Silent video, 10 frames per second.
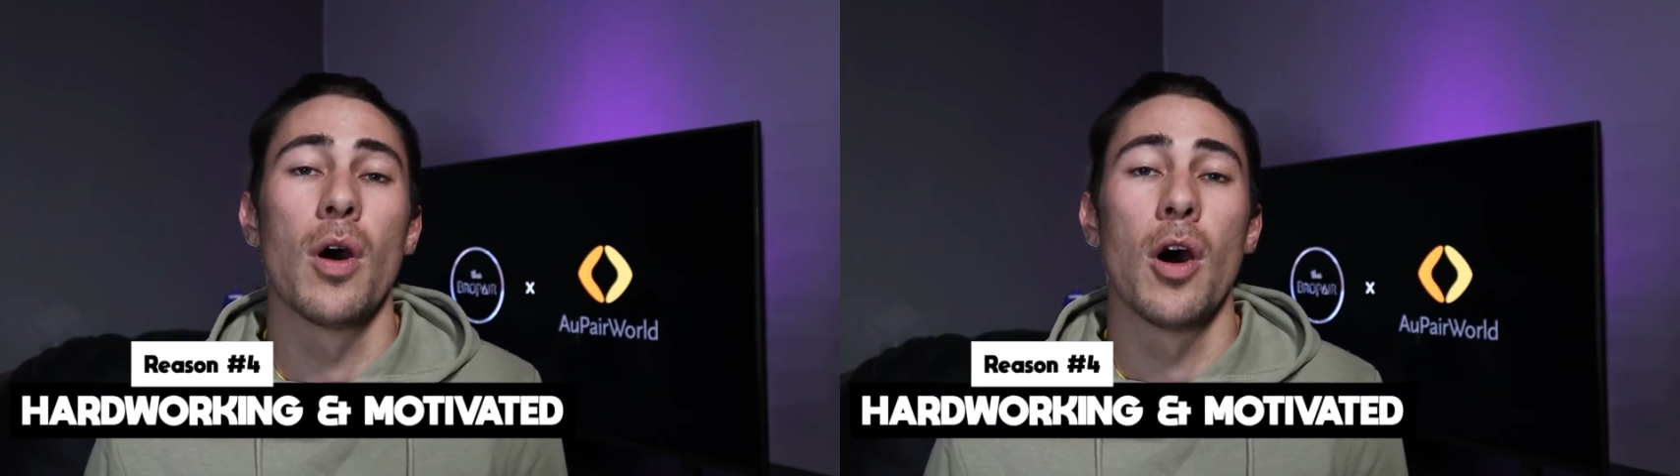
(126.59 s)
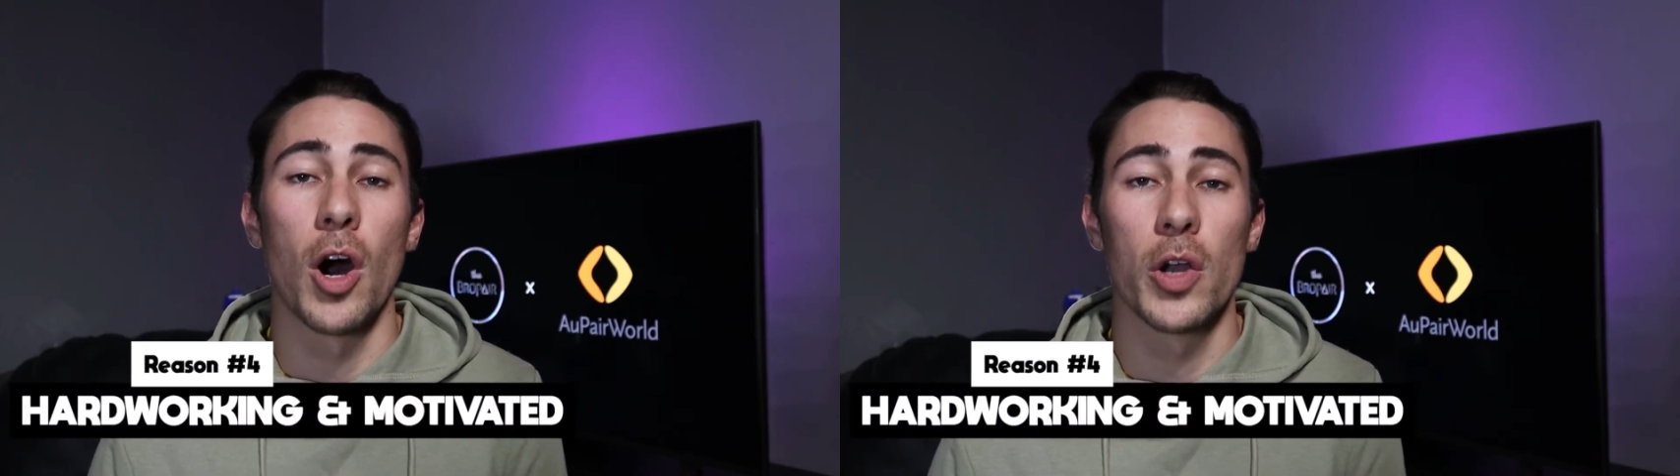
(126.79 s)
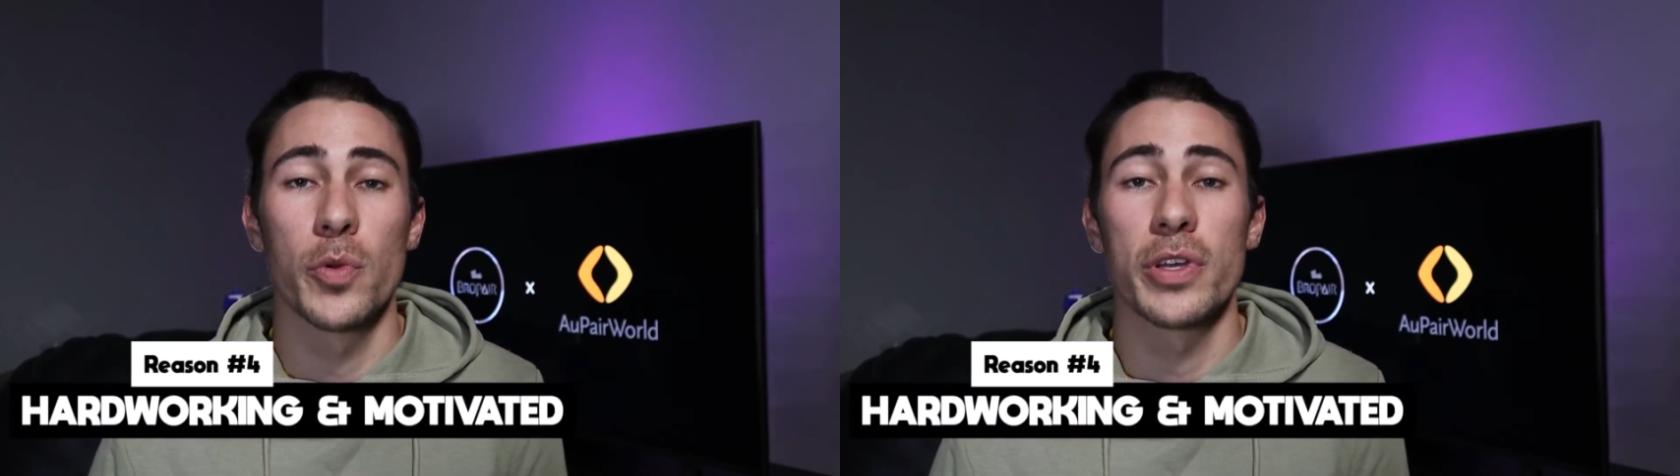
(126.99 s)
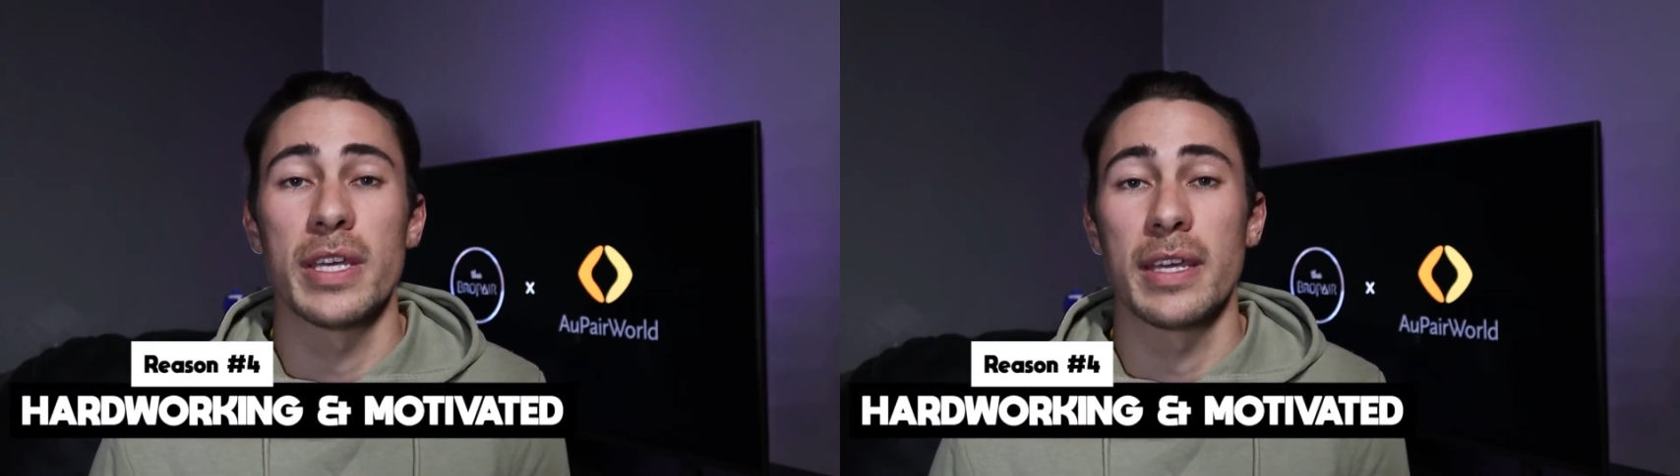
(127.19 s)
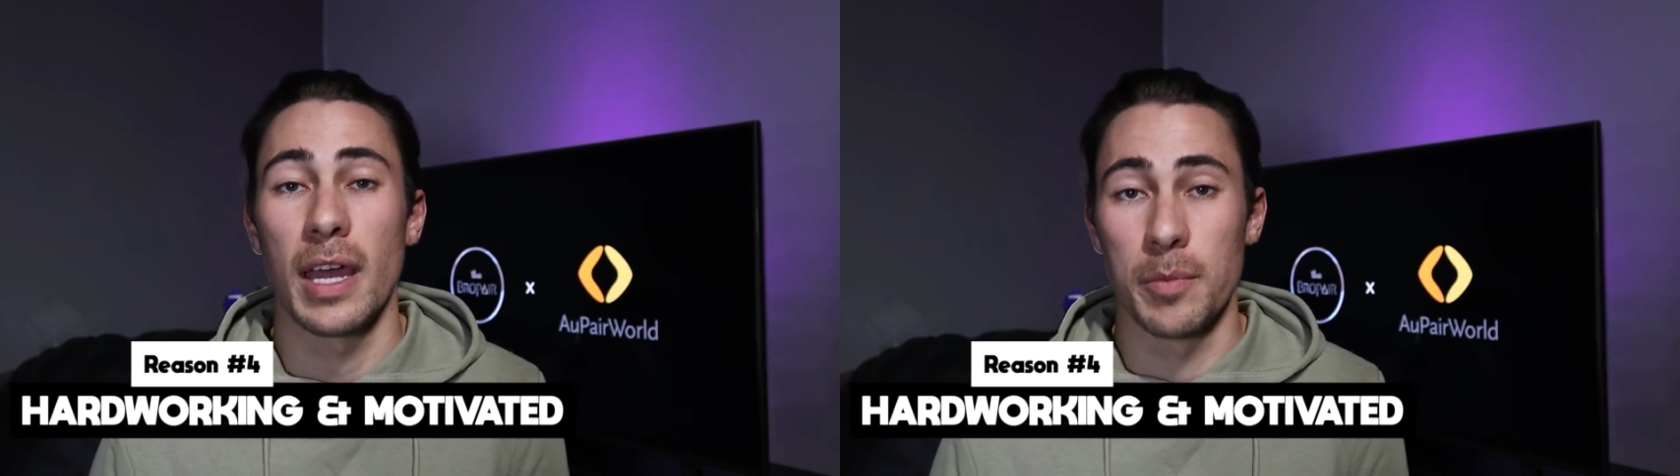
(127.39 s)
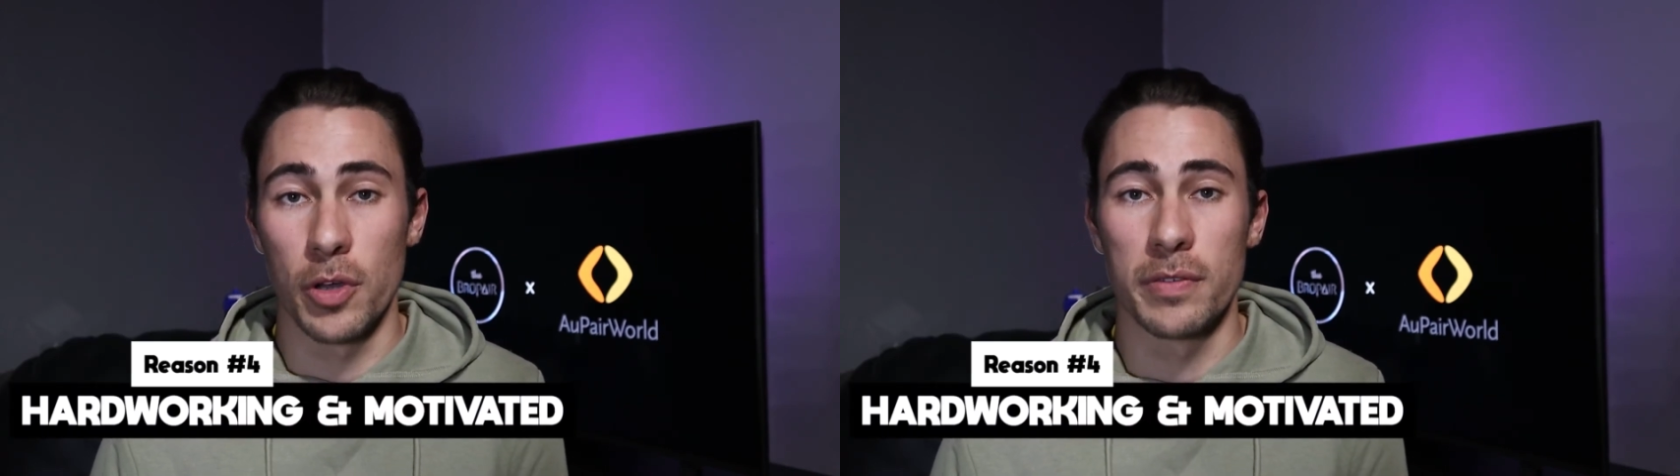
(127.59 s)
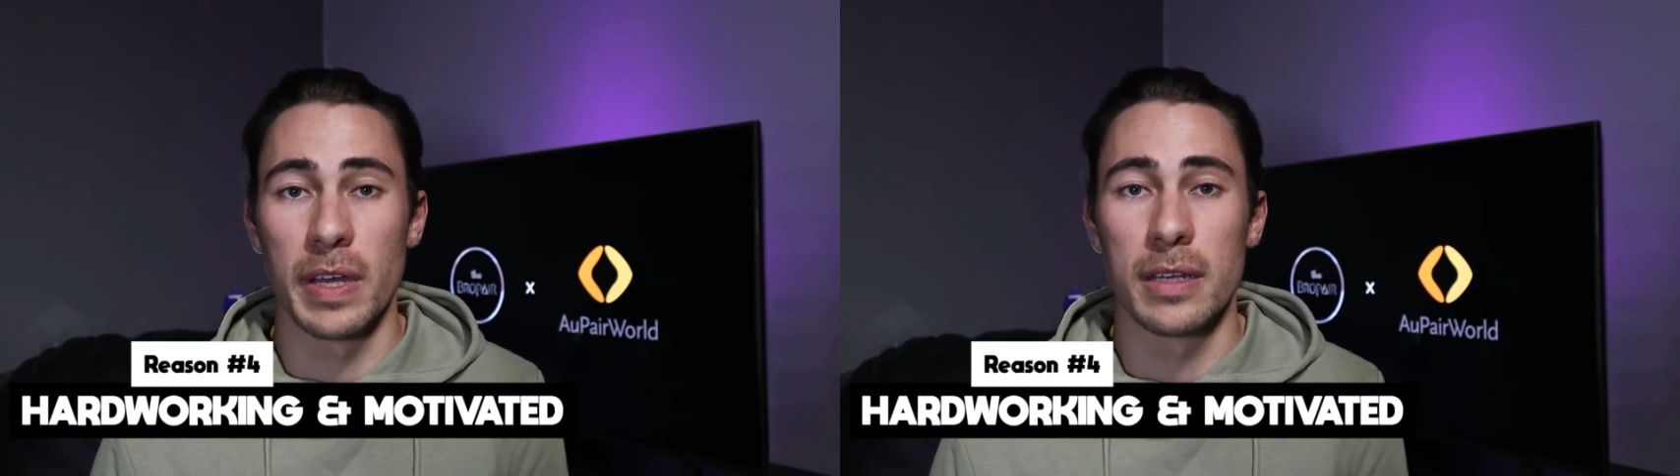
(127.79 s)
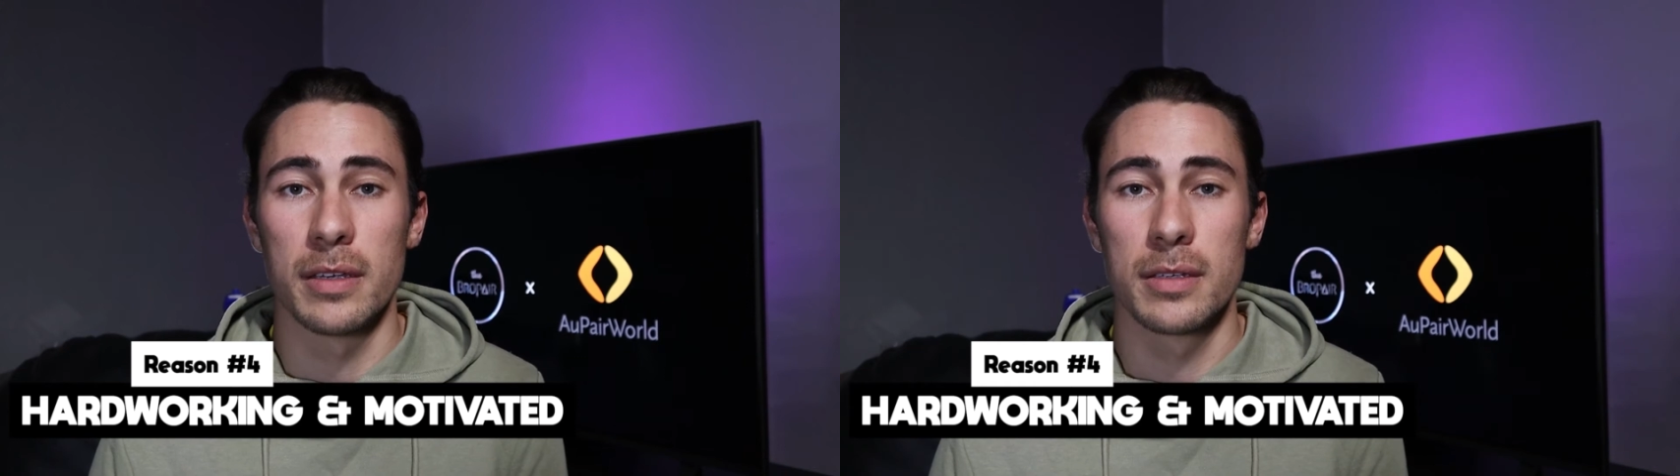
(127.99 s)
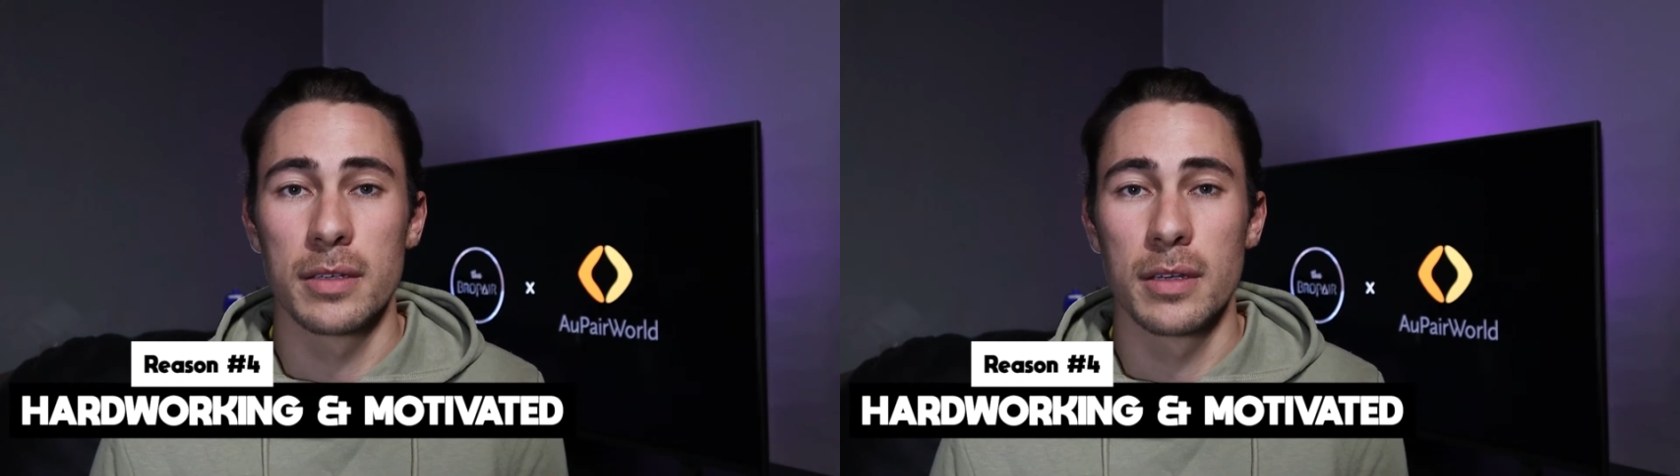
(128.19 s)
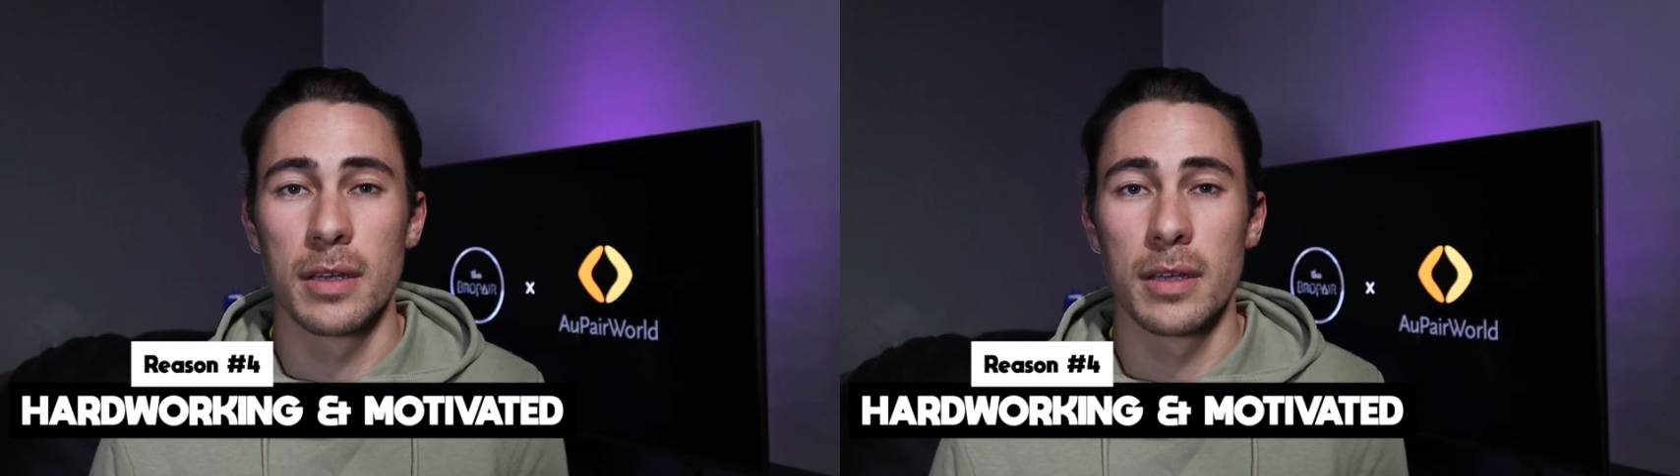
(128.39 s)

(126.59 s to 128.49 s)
hardworking and motivated.